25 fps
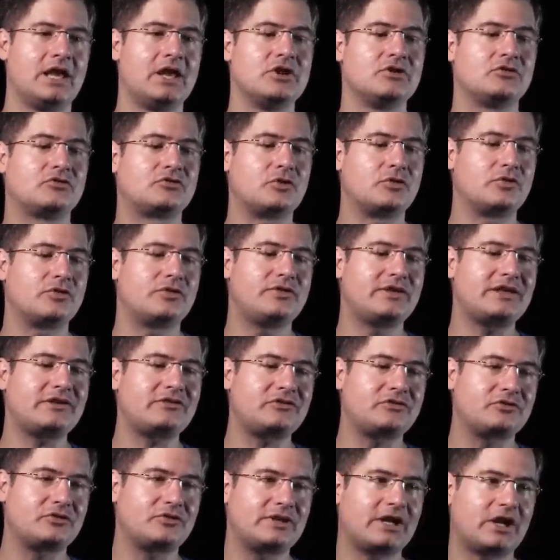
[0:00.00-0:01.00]
So
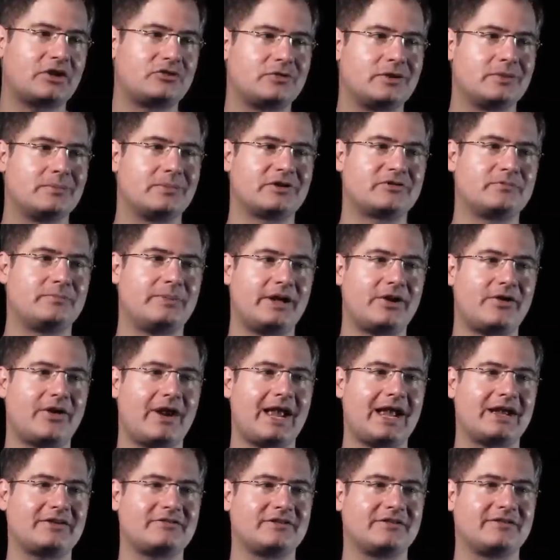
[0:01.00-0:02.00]
this turned out to be a much better
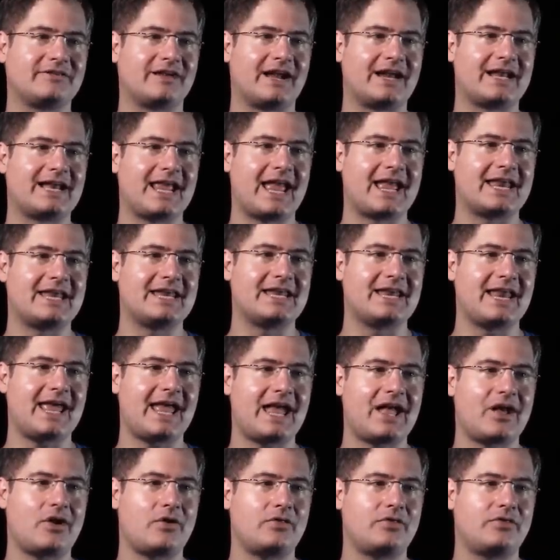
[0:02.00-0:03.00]
hash design, and
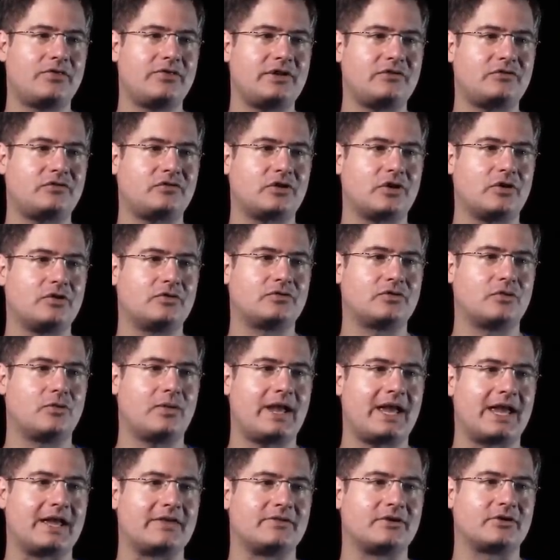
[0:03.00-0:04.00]
now this goes
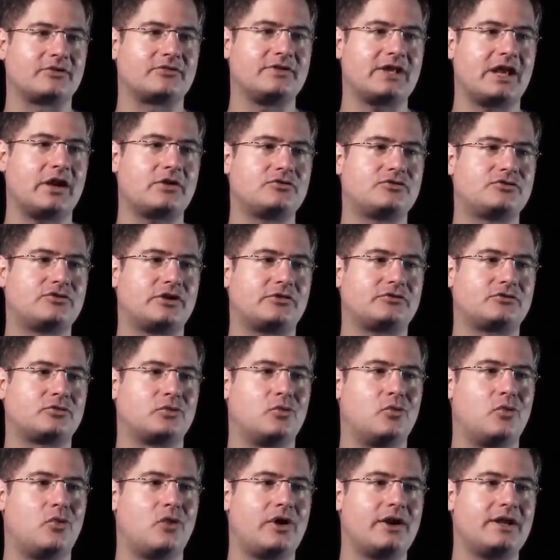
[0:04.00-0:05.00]
away. There's now just
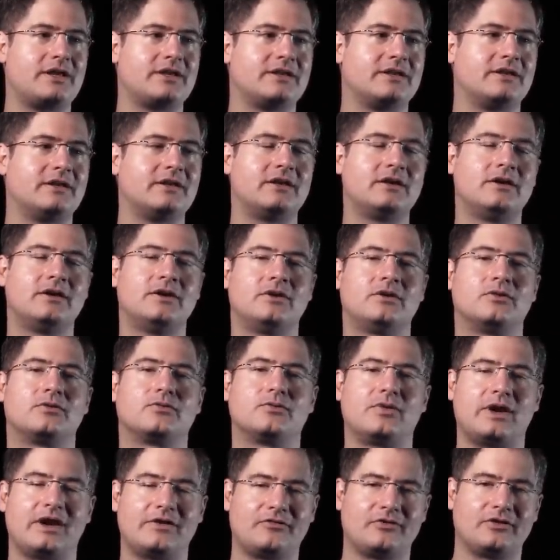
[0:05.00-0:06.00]
one
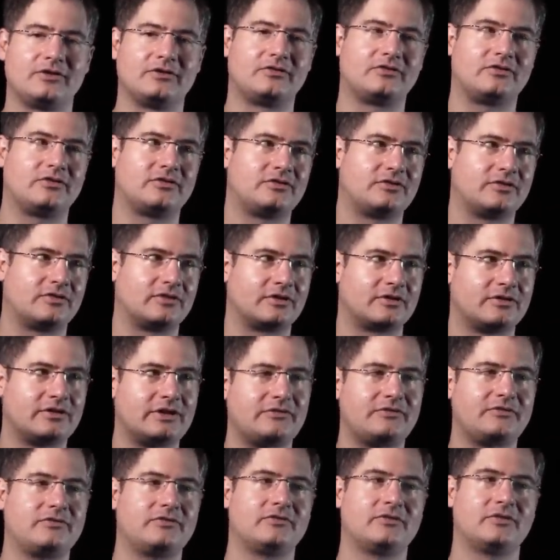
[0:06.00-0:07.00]
reference to the
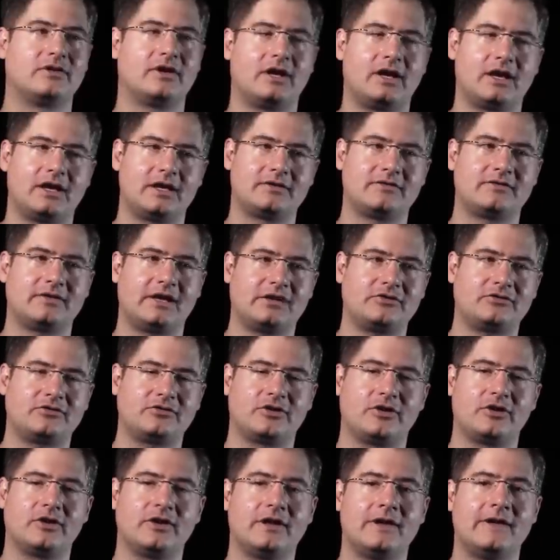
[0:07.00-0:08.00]
glyph uh,
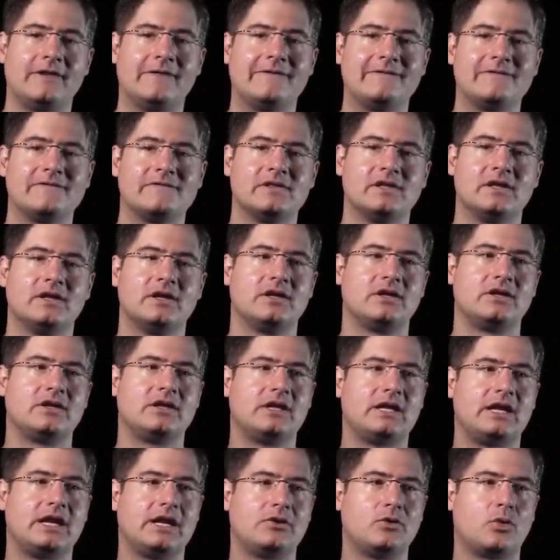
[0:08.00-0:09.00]
texture
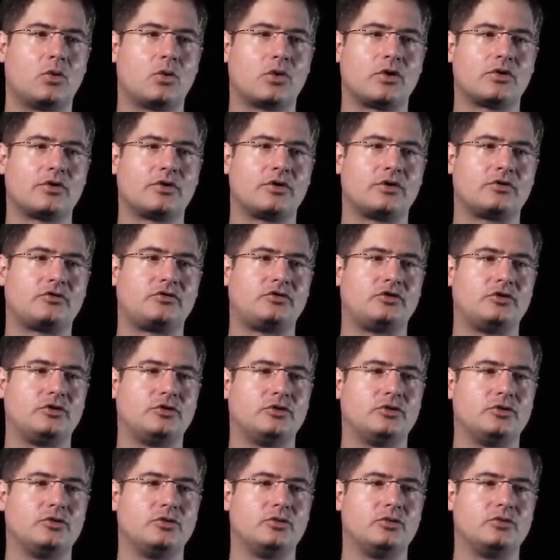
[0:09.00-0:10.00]
in order
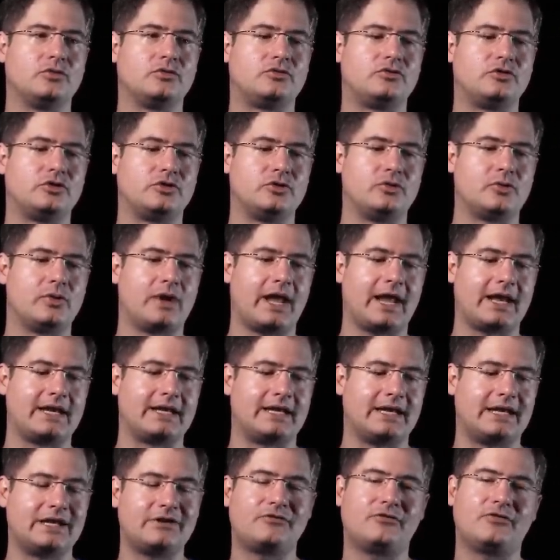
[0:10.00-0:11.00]
to do an
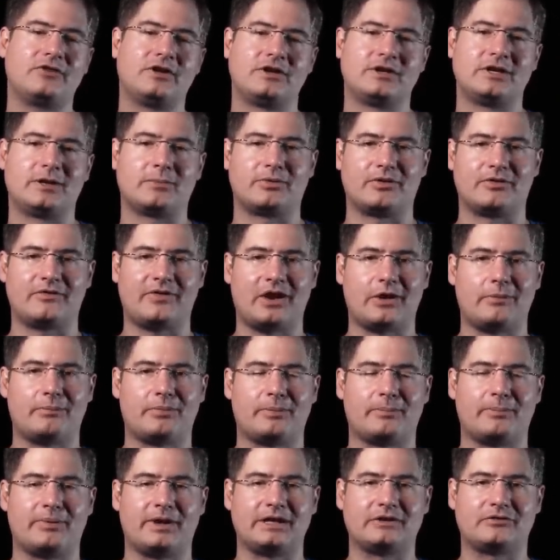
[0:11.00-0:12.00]
infinite number of
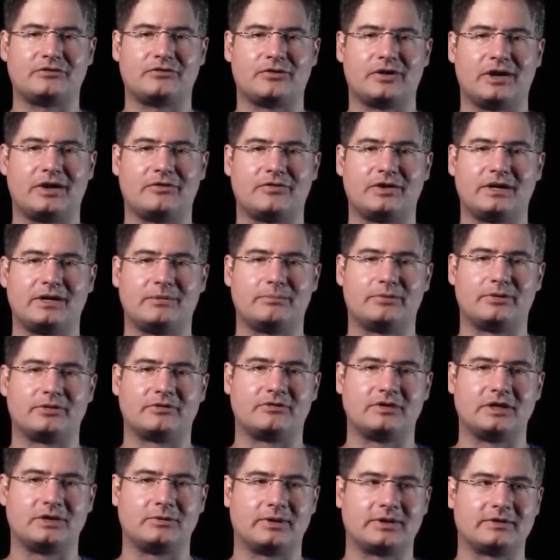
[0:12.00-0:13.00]
output bytes for every input
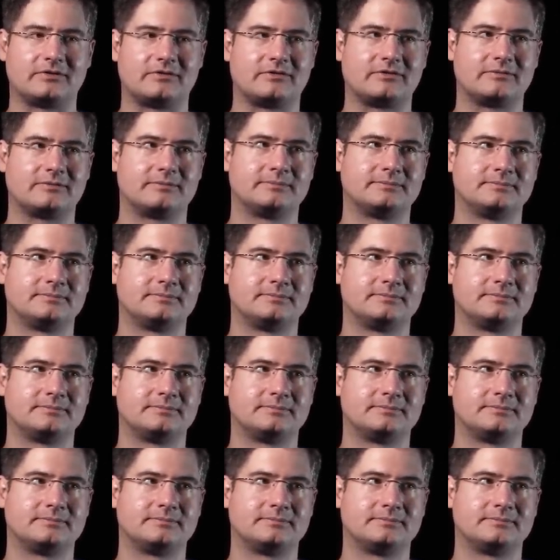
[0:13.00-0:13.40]
sequence.